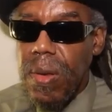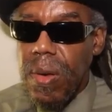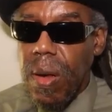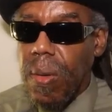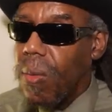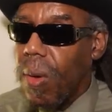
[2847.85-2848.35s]
You
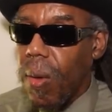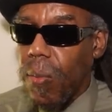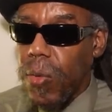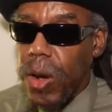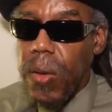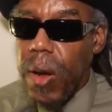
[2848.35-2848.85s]
know, a
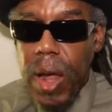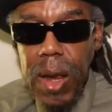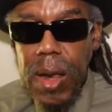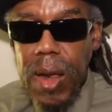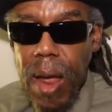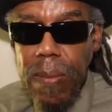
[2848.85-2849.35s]
real
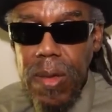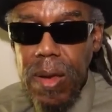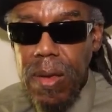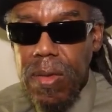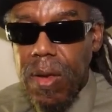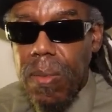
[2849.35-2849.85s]

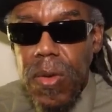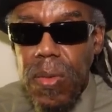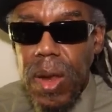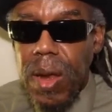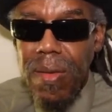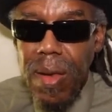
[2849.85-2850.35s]
helicopter. Some of you
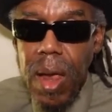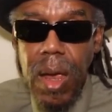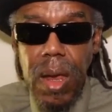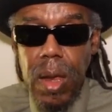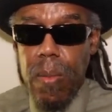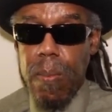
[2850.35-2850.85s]
niggas like,
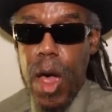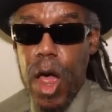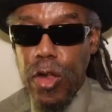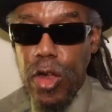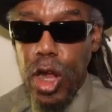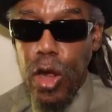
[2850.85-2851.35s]

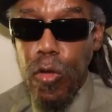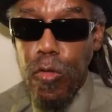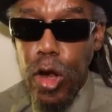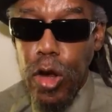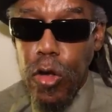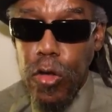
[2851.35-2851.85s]
nah, she ain't gonna
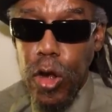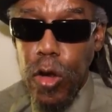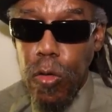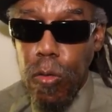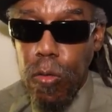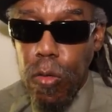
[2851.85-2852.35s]
let us
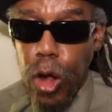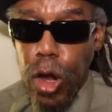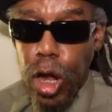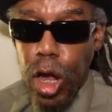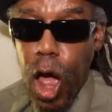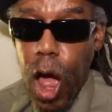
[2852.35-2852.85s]
get no
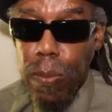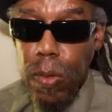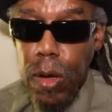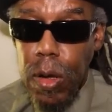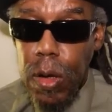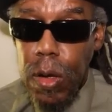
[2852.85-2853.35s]

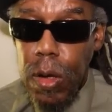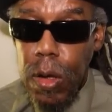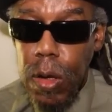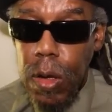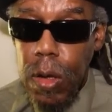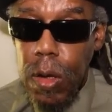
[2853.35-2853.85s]
helicopter.
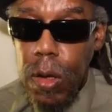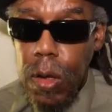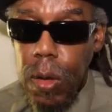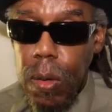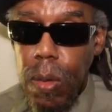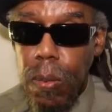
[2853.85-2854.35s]

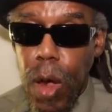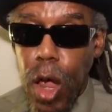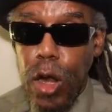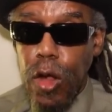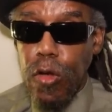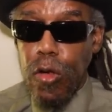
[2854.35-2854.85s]

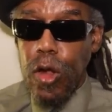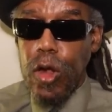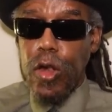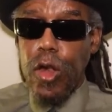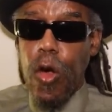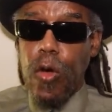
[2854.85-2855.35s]
Man, this
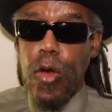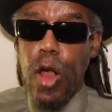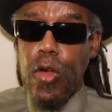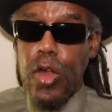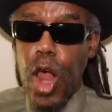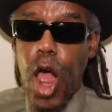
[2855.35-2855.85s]
nigga talking
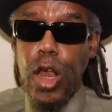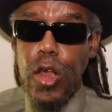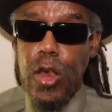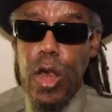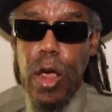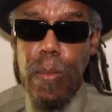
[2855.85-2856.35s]
outside
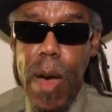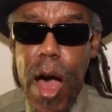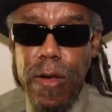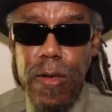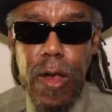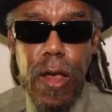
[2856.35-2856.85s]
his neck.
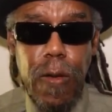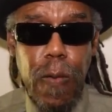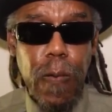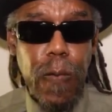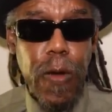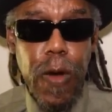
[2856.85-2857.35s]
Mouse ain't
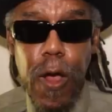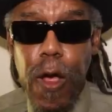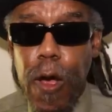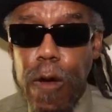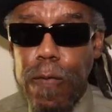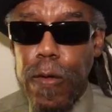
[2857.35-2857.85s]
gonna
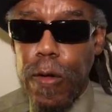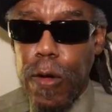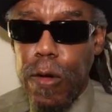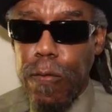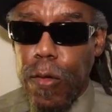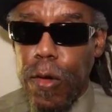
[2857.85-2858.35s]
never
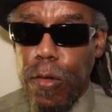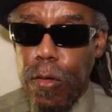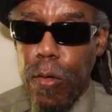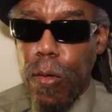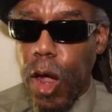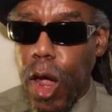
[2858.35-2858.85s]
give us
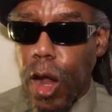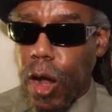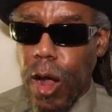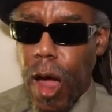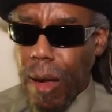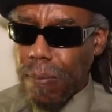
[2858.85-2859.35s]
no
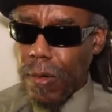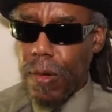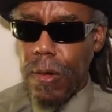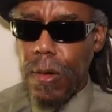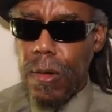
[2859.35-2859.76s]
helicopter.